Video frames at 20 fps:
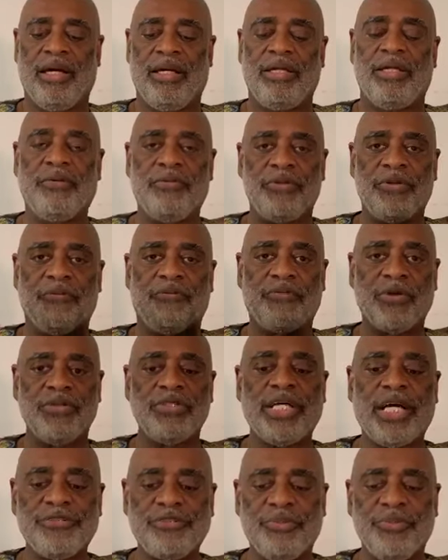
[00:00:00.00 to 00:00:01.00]
The
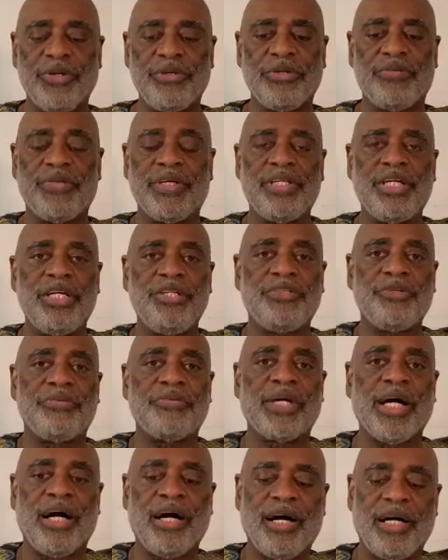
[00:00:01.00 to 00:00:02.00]
first attribute of the teacher
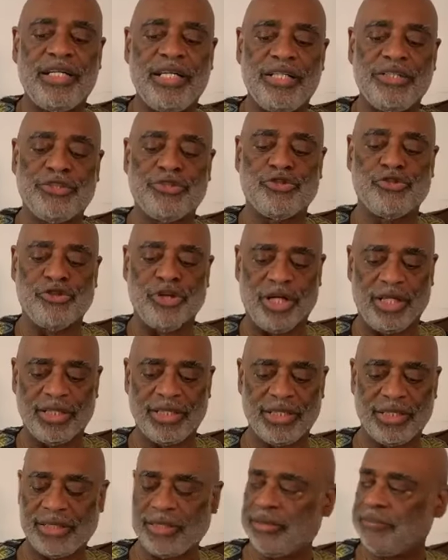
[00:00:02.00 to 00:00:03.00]
of God is
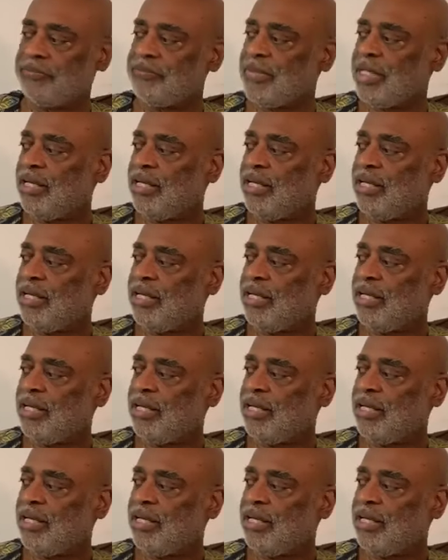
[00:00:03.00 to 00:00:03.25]
trust.